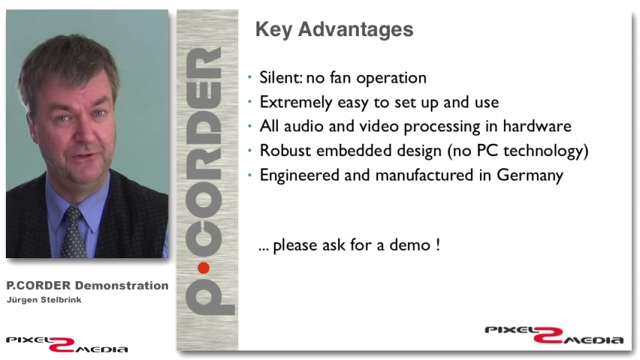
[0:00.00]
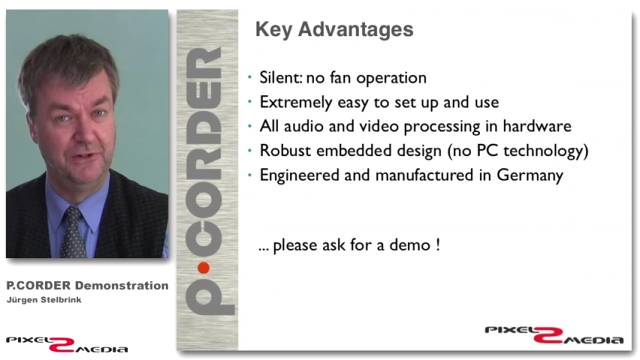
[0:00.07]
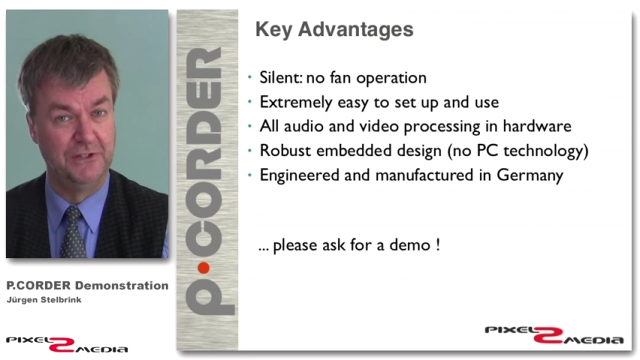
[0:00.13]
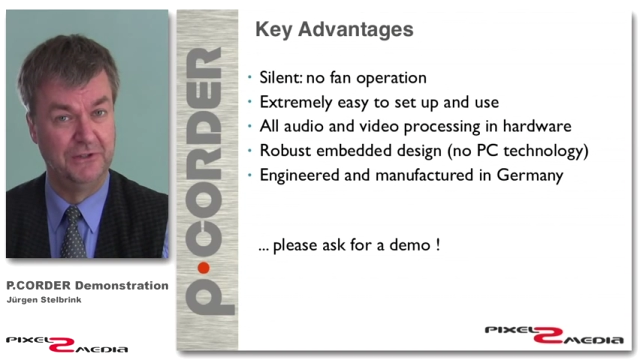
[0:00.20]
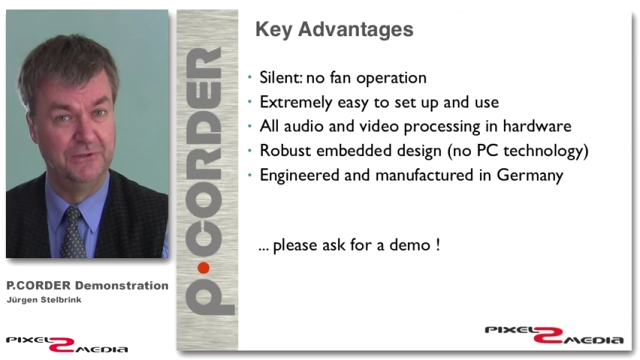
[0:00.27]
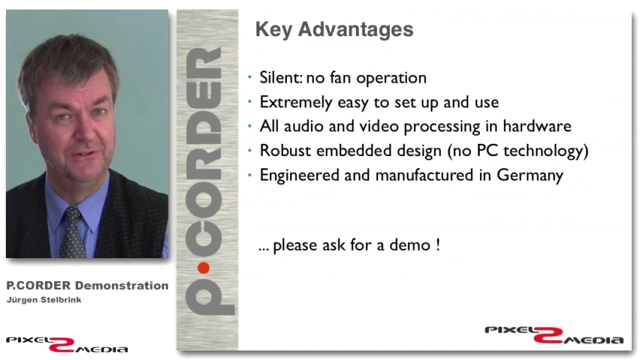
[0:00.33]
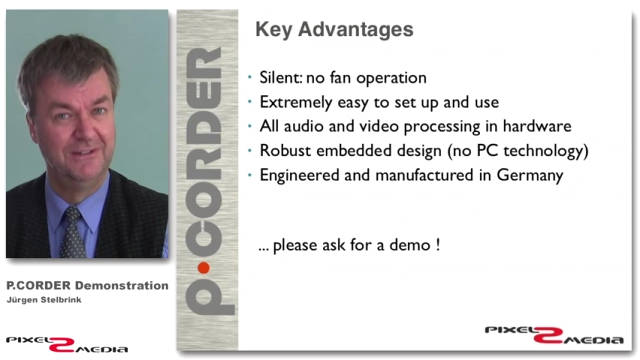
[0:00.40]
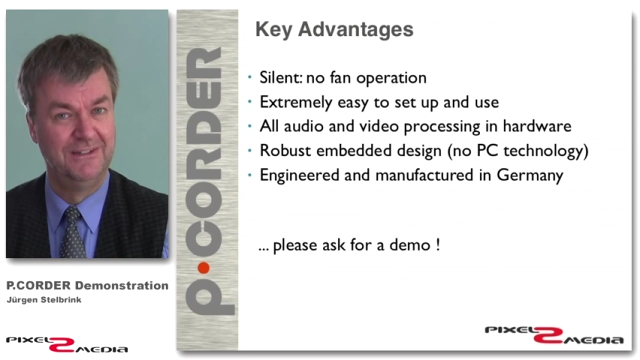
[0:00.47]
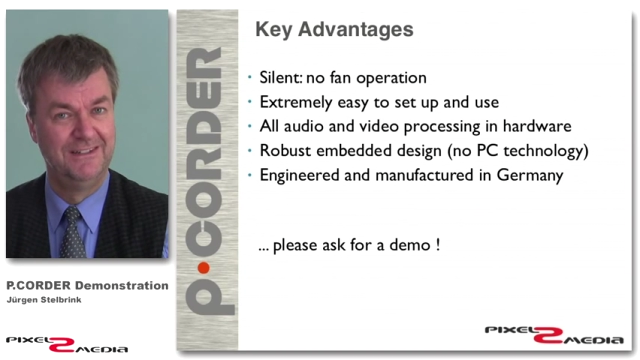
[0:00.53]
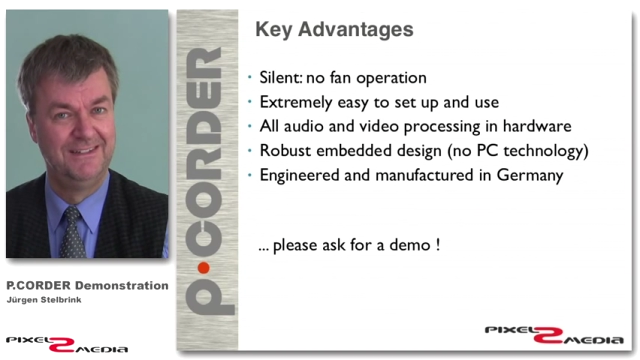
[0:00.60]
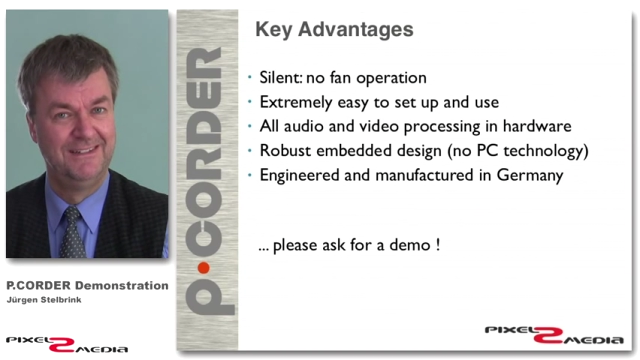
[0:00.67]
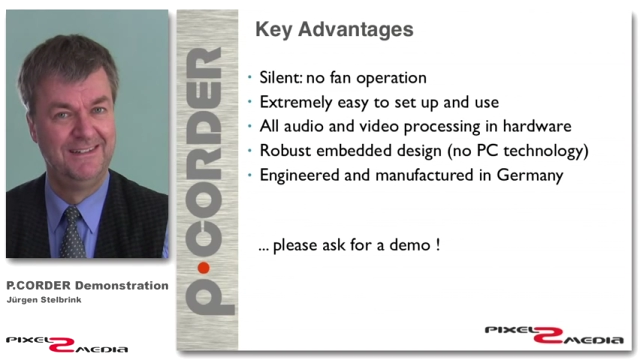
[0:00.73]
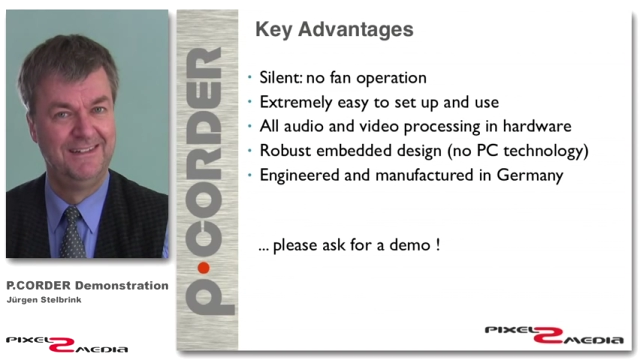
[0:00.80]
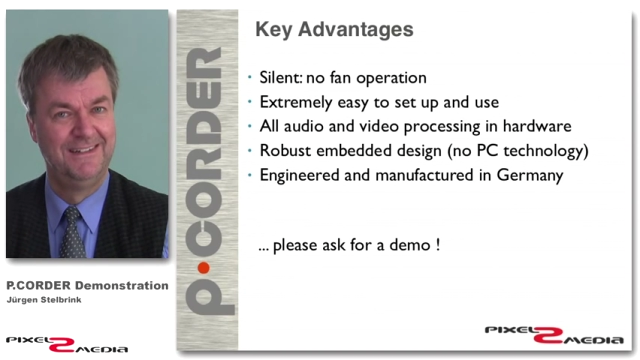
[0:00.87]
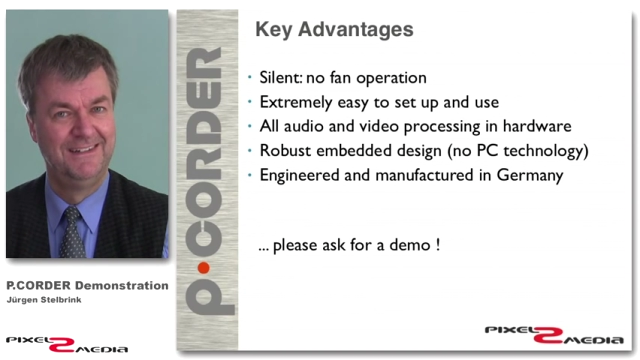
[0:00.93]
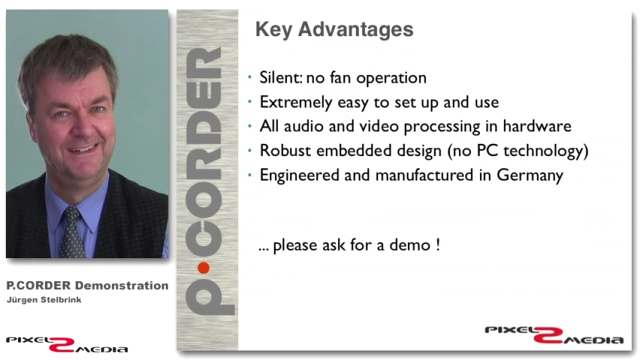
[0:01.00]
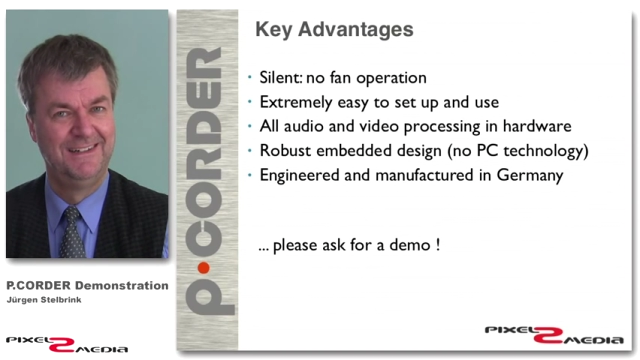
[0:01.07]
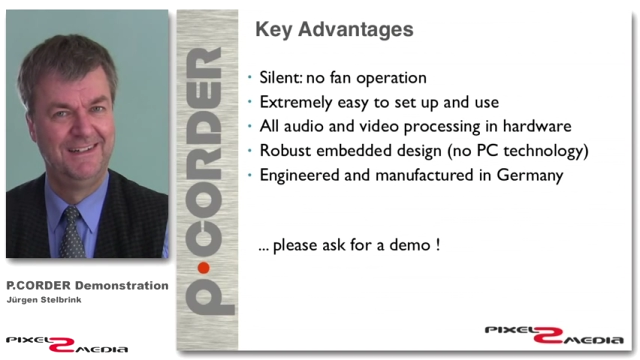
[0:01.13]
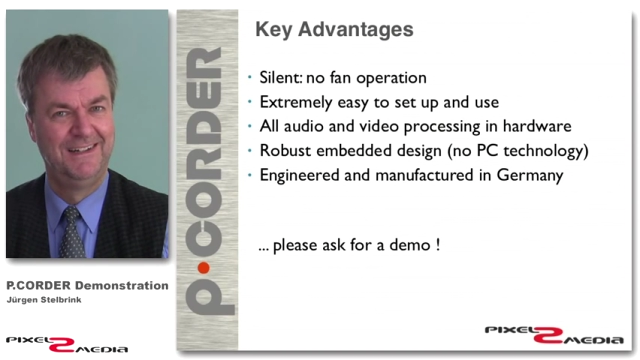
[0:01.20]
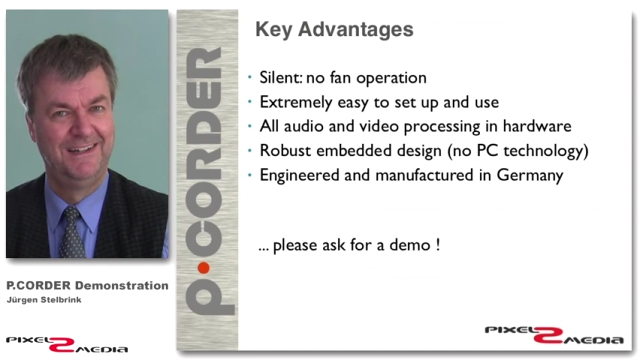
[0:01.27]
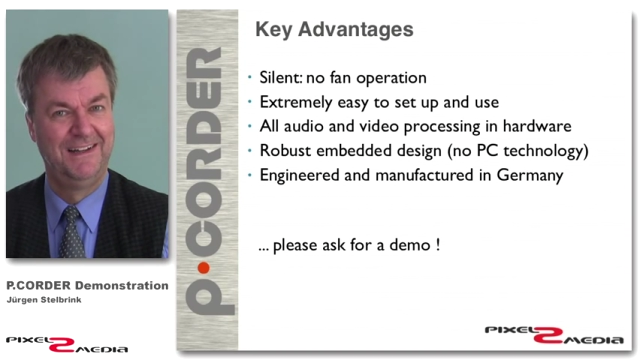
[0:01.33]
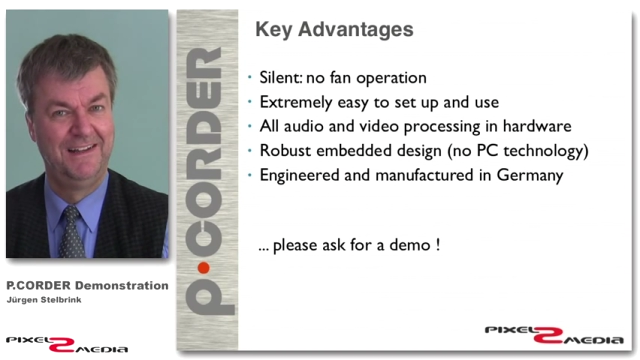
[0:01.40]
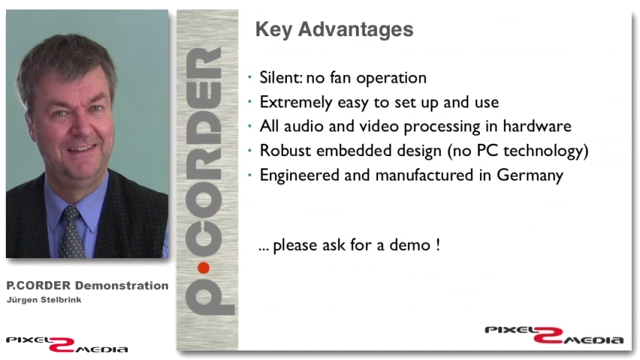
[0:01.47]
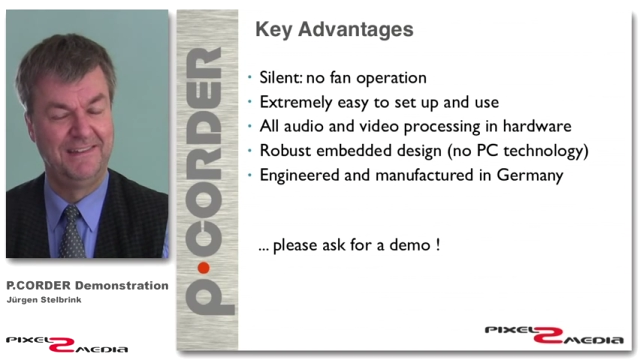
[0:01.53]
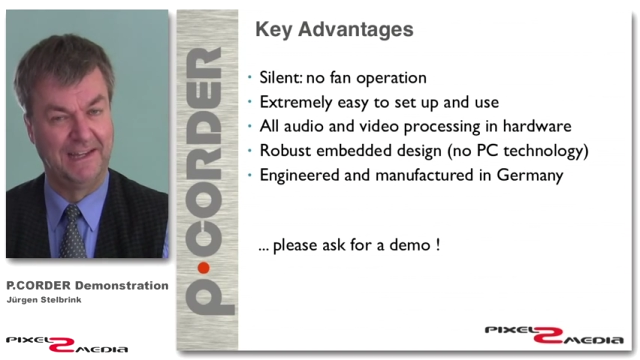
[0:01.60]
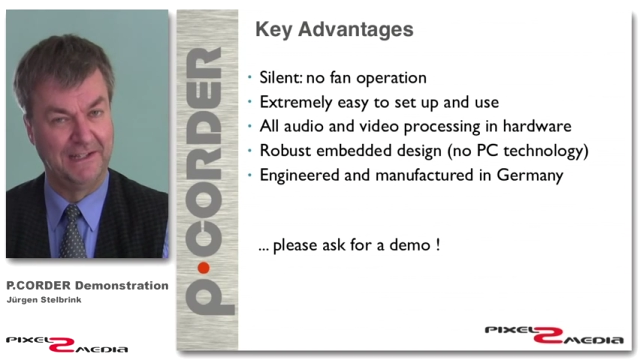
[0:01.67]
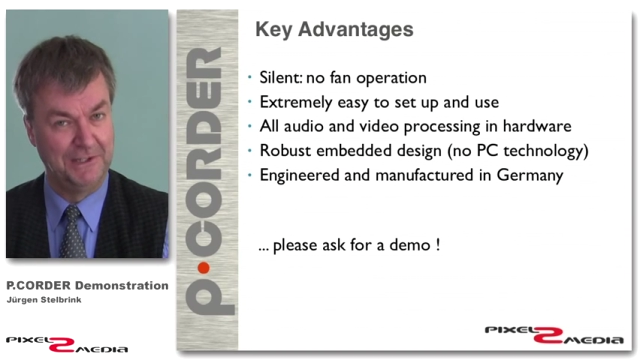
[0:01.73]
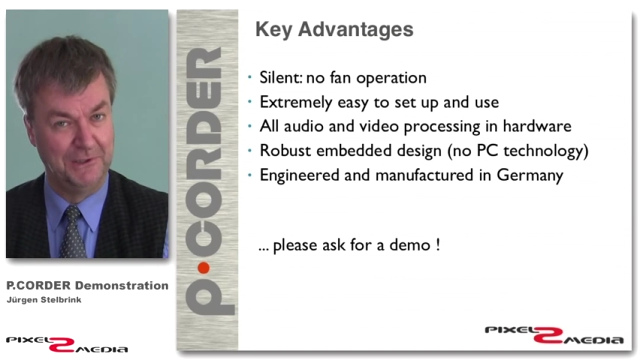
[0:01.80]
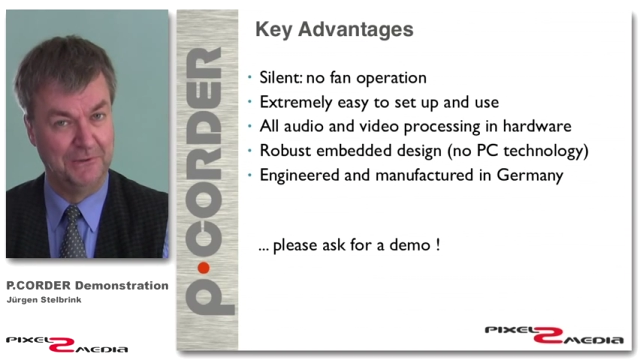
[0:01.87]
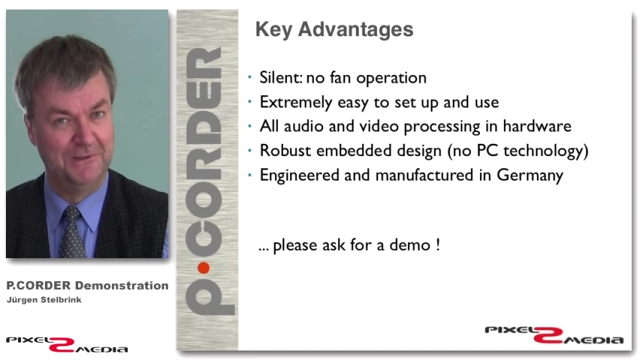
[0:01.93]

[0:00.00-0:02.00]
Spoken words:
you. Thank you.